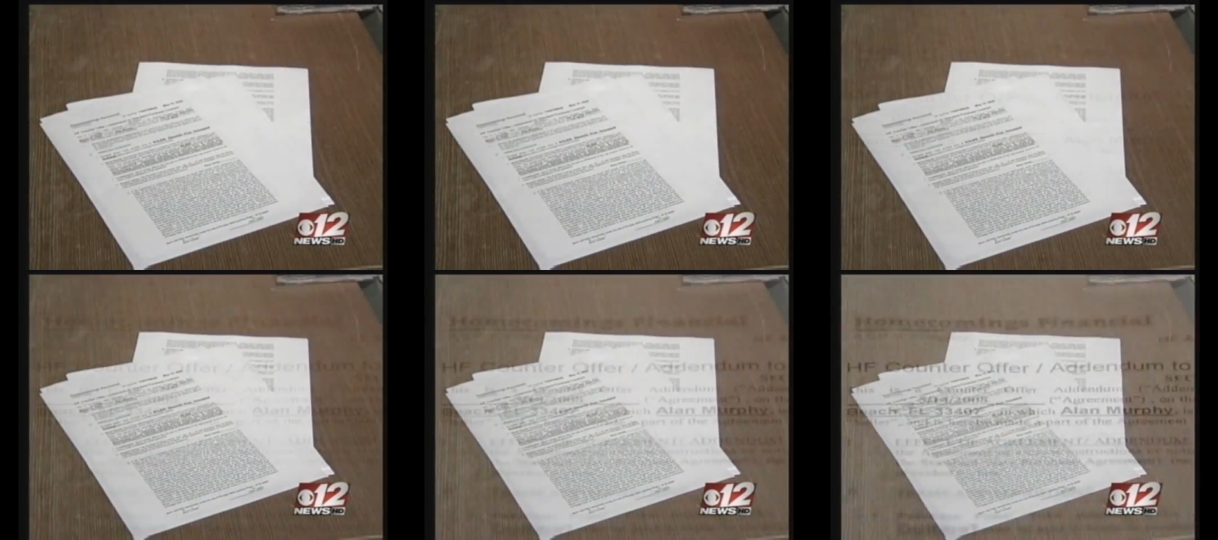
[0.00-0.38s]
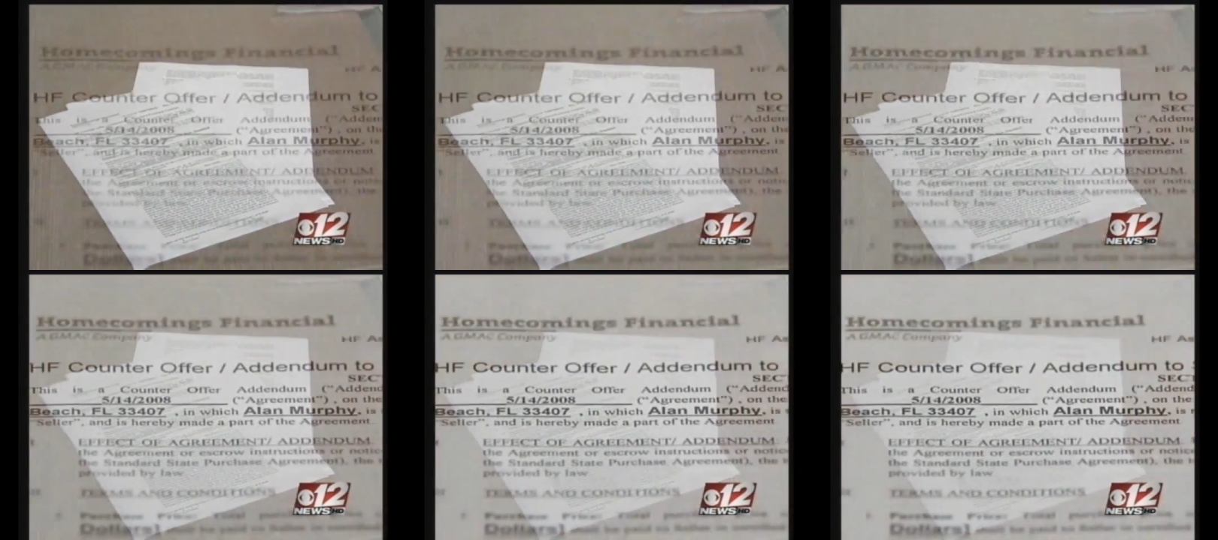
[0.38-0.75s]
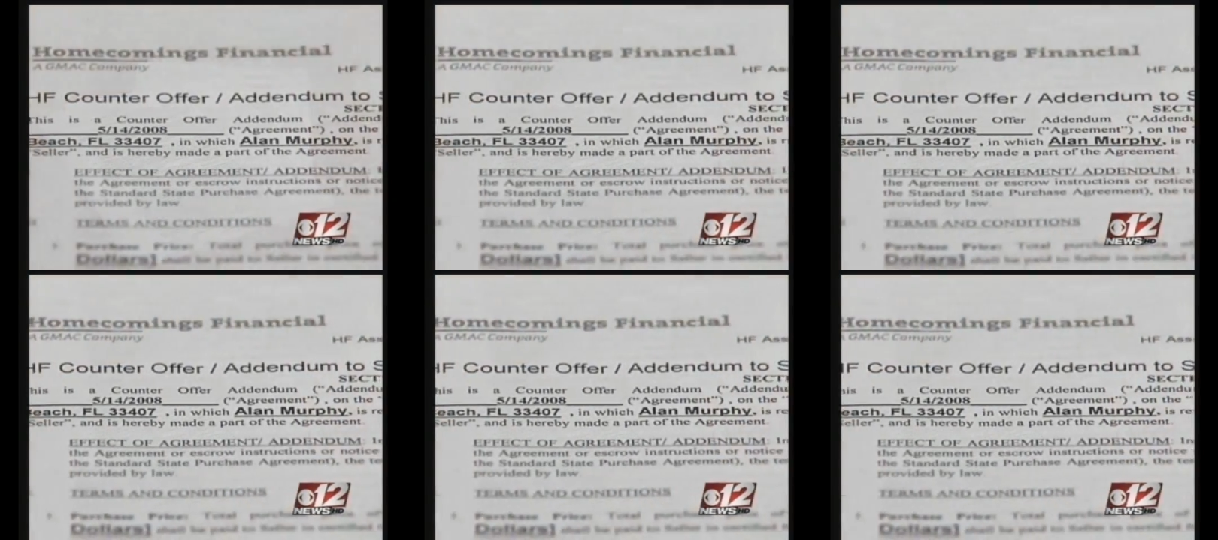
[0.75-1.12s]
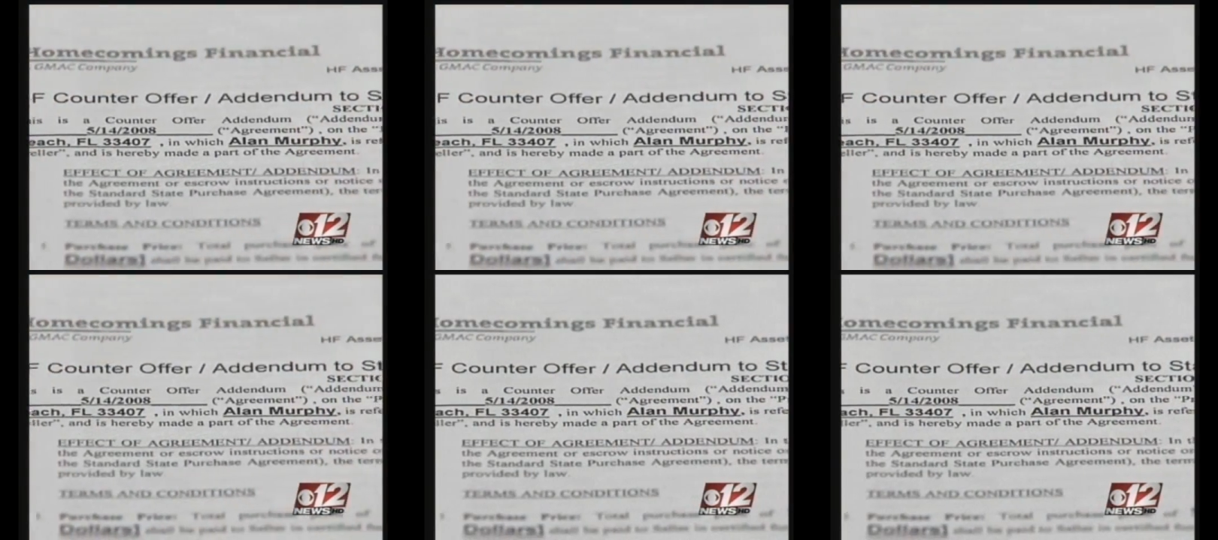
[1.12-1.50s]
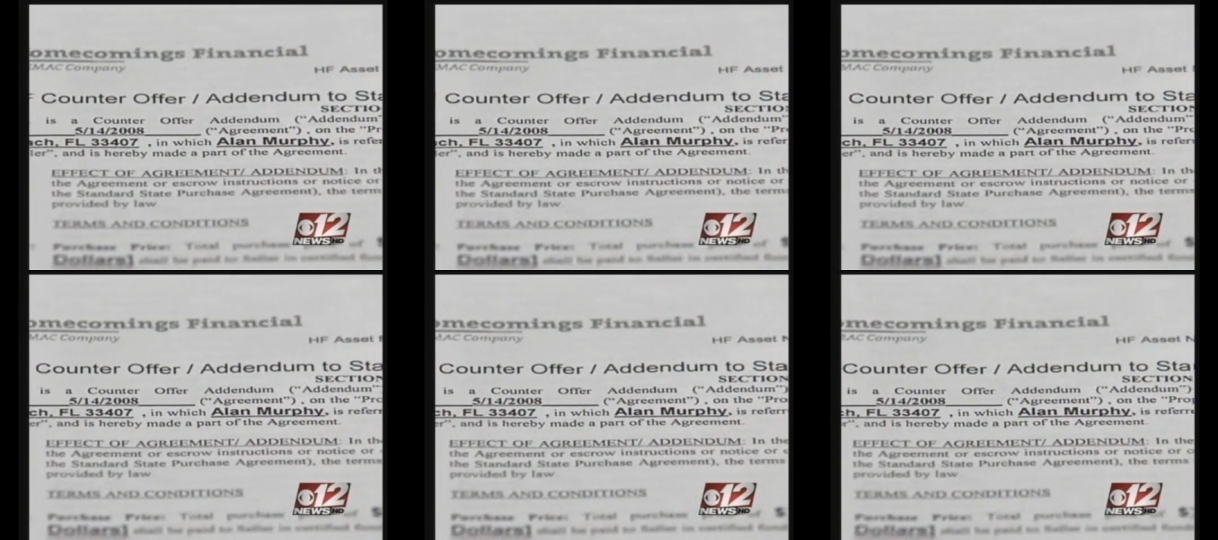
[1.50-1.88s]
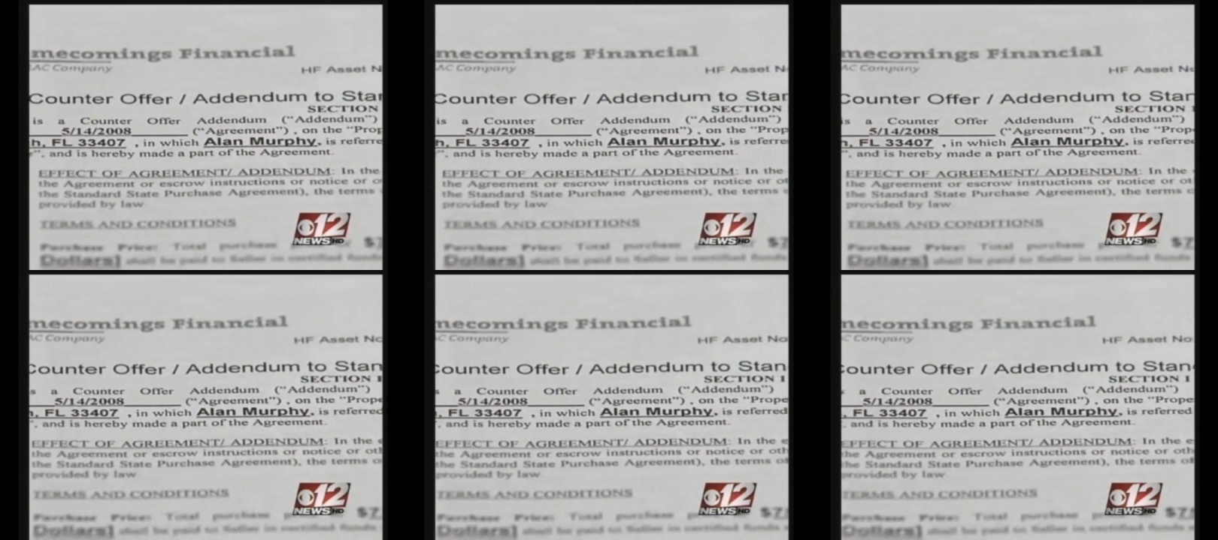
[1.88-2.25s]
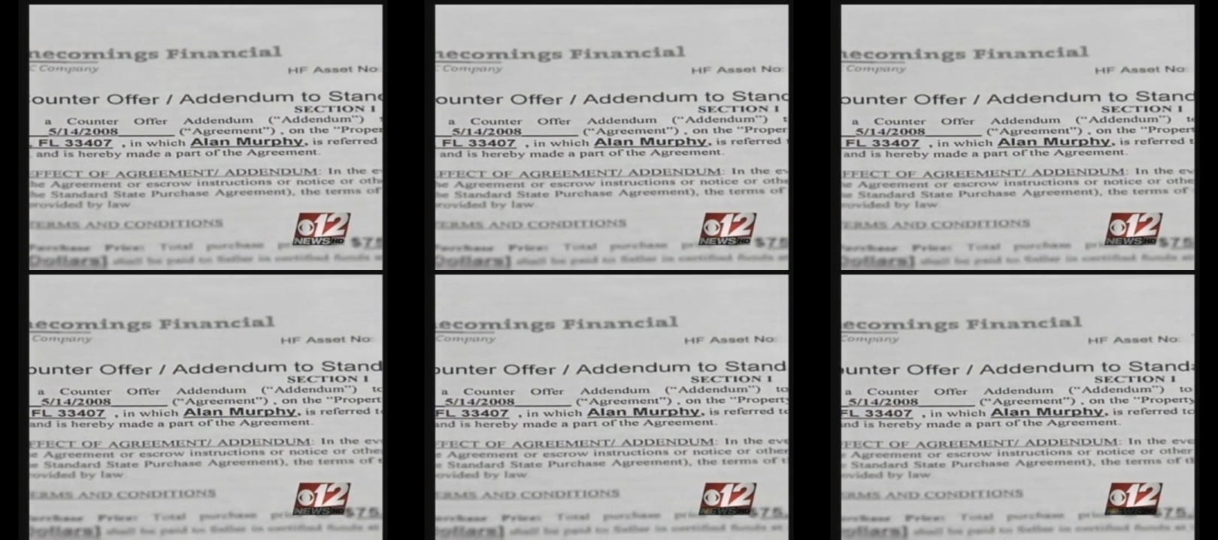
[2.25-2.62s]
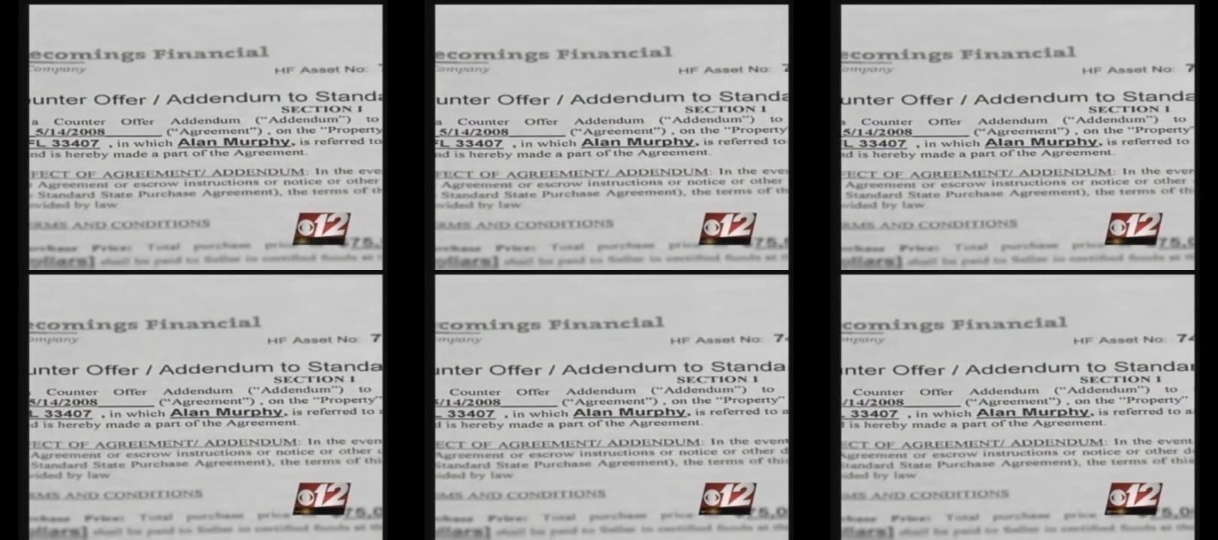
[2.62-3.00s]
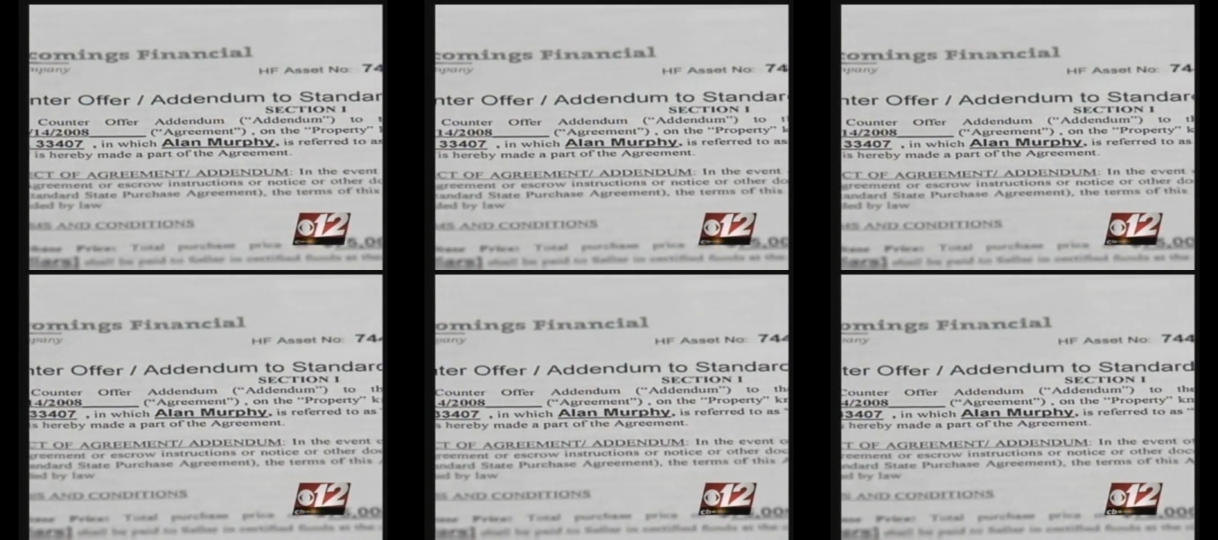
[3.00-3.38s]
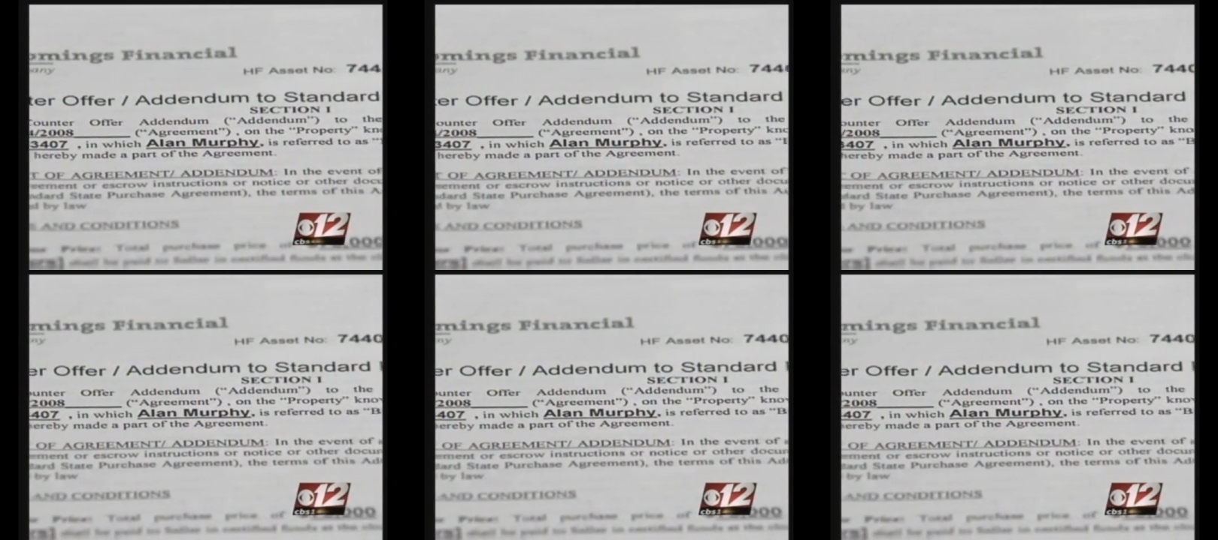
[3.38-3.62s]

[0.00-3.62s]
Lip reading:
(no speaker visible)